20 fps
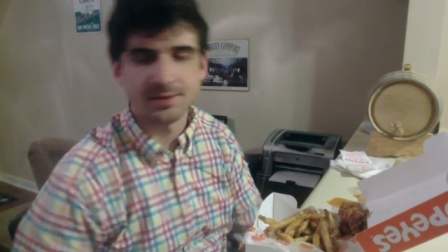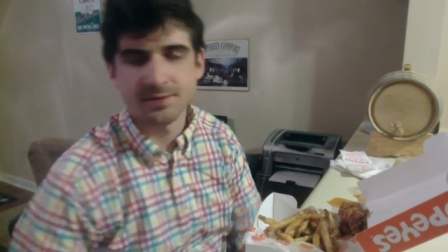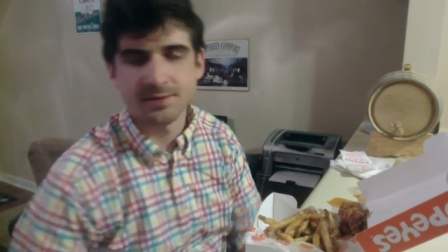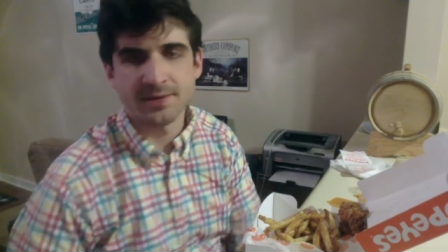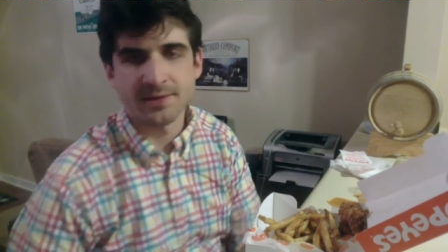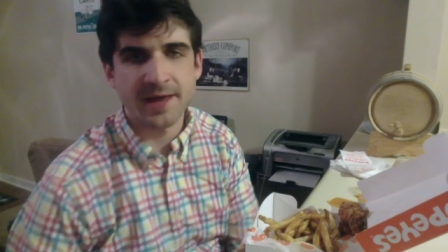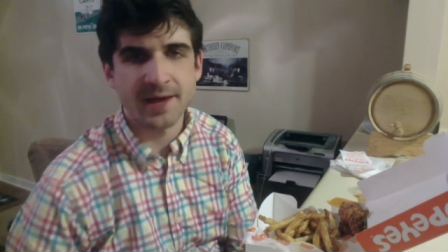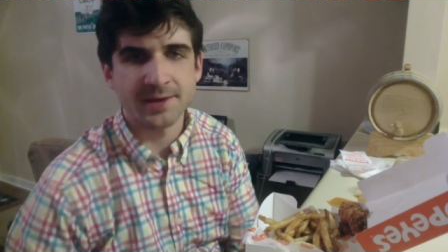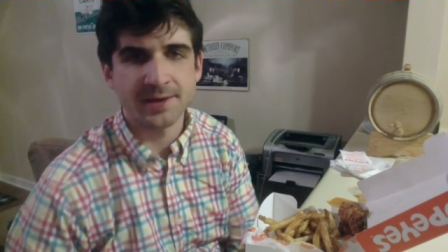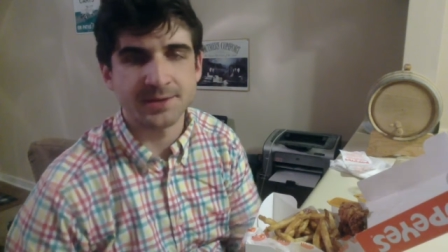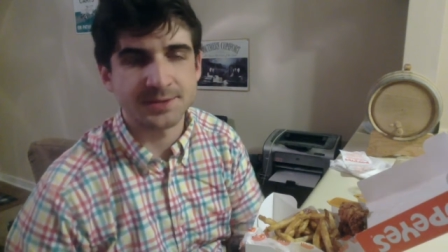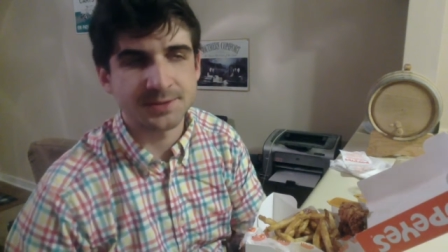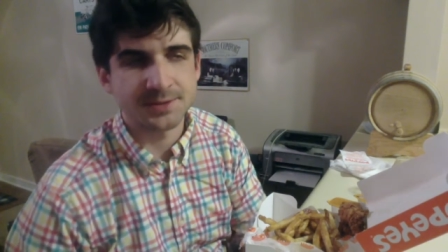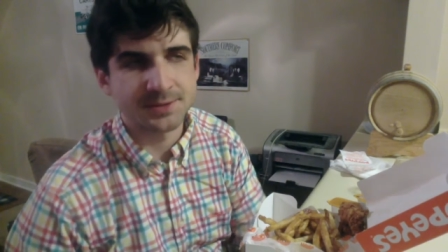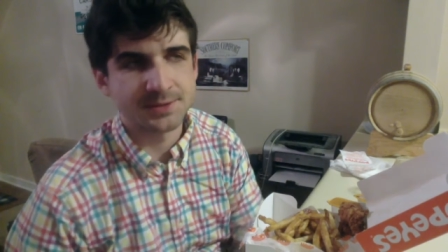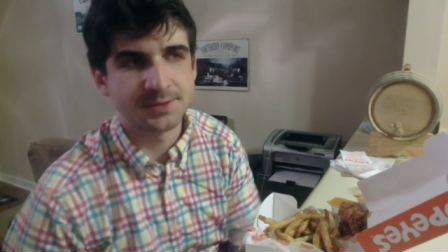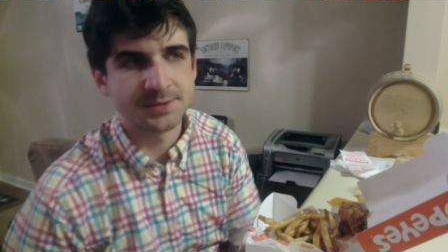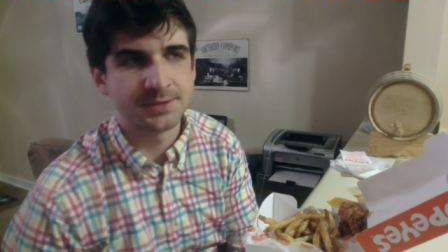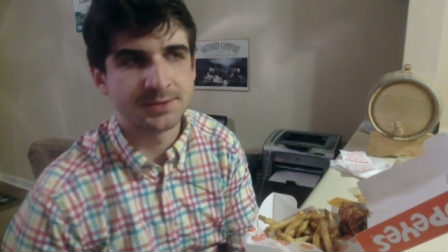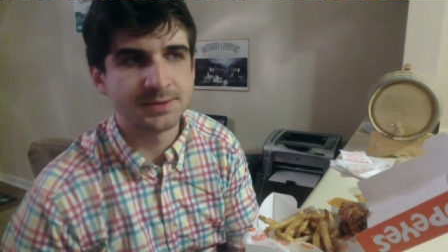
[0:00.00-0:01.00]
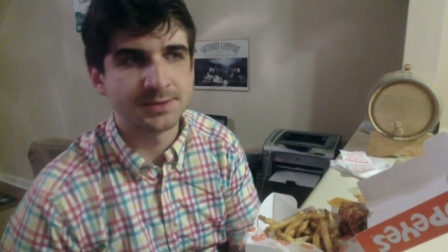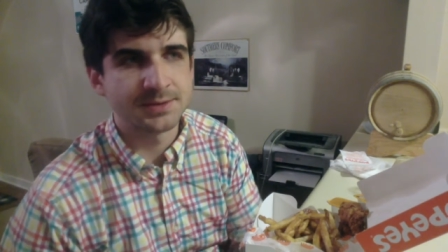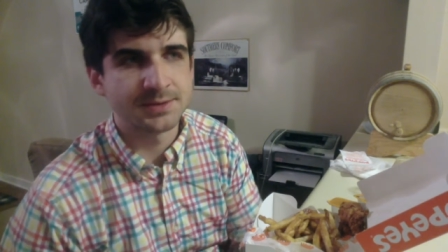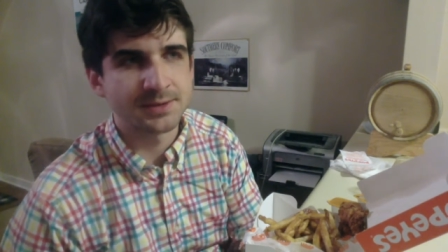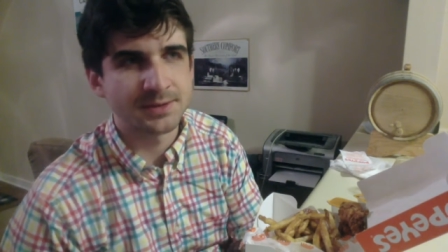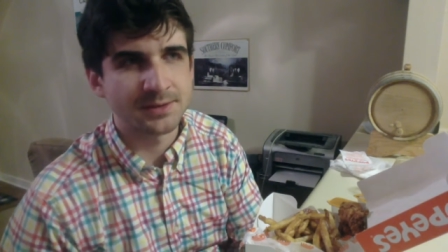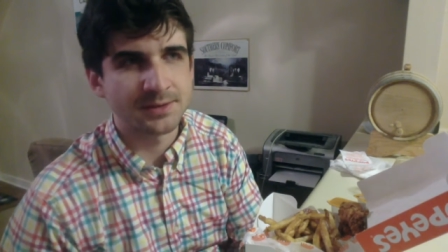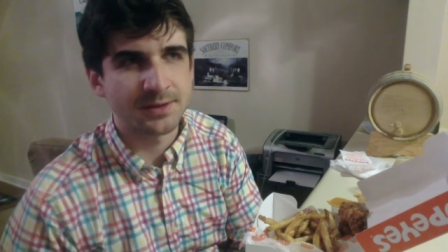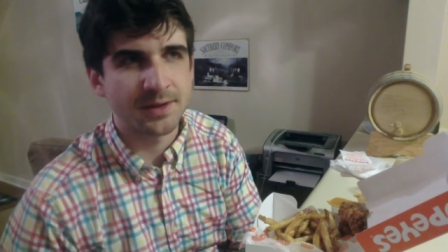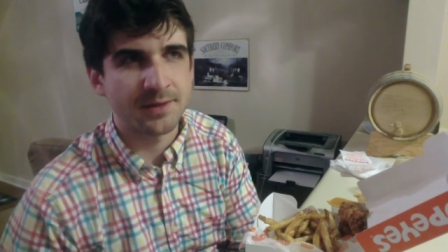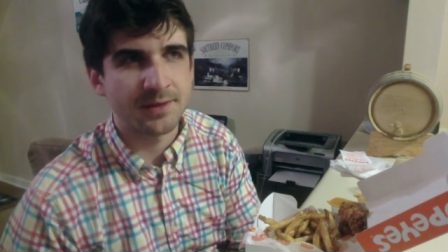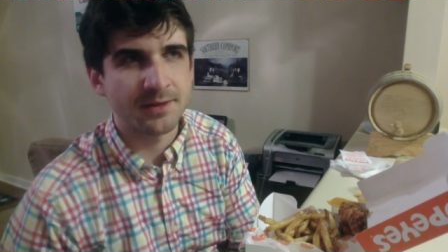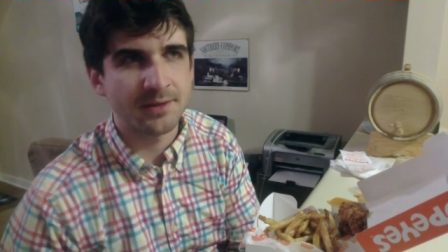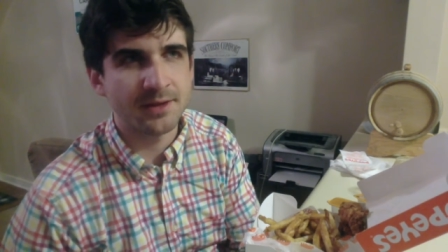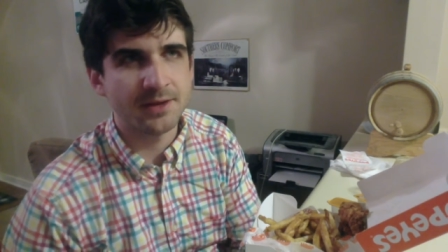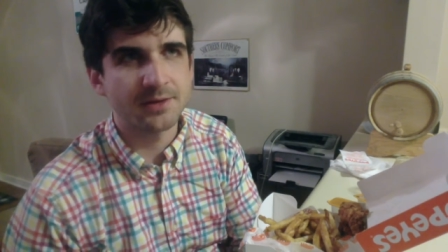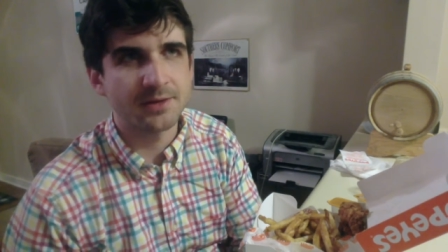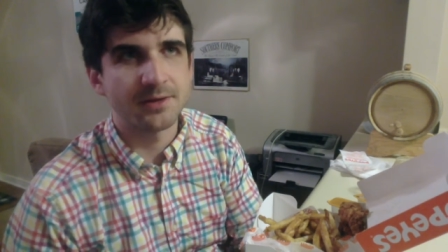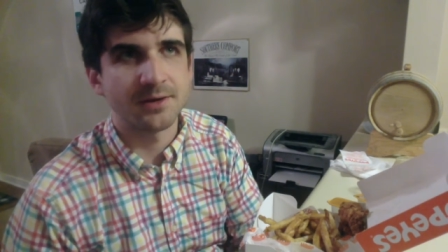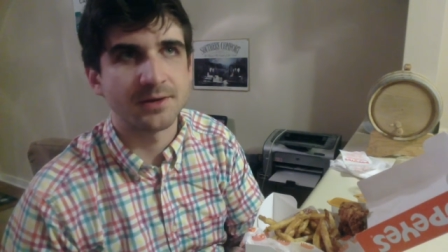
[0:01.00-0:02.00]
that I
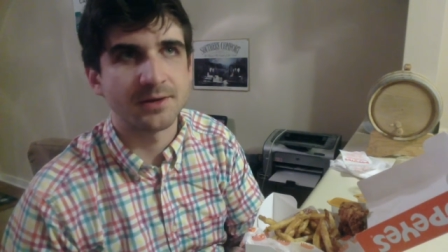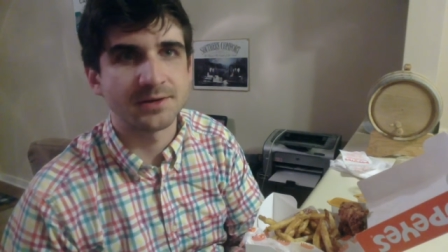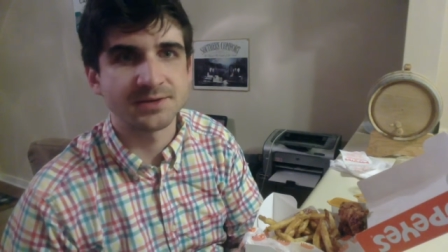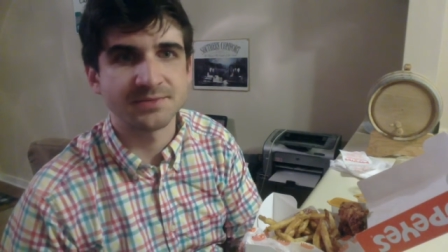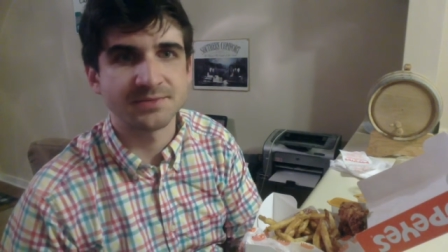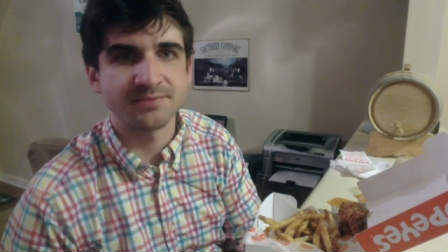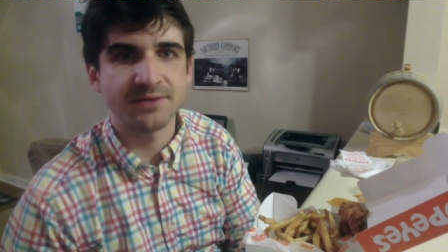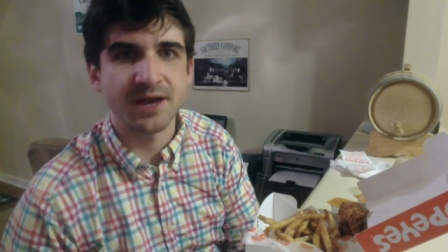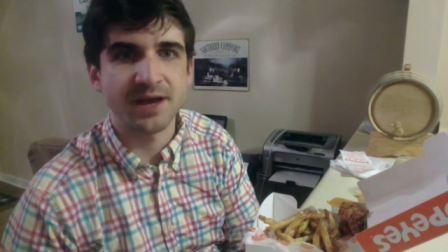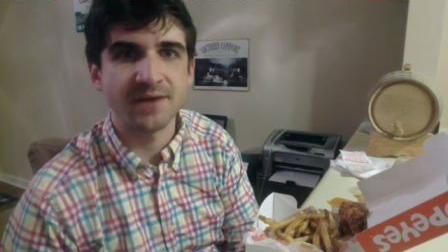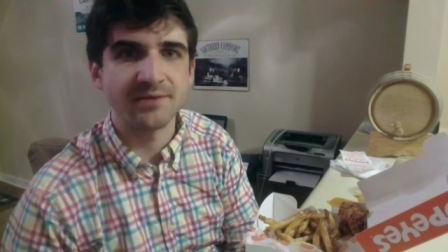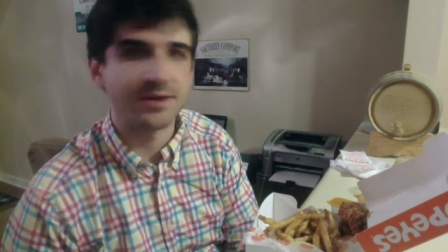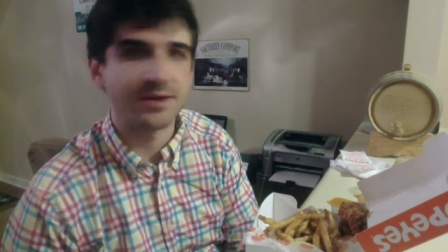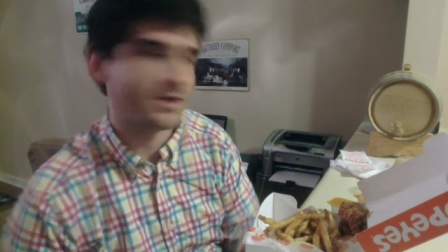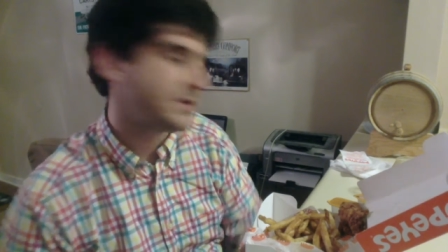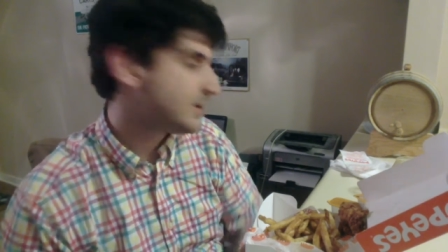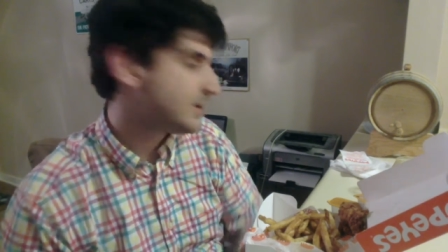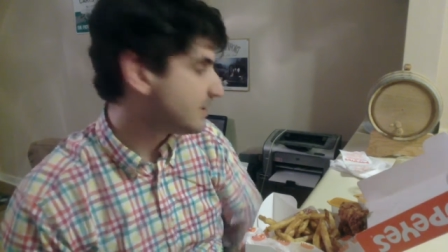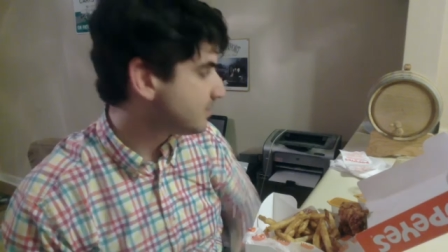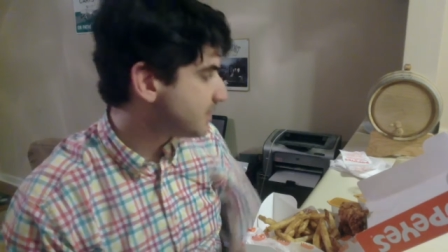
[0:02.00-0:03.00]
think costs $5.99.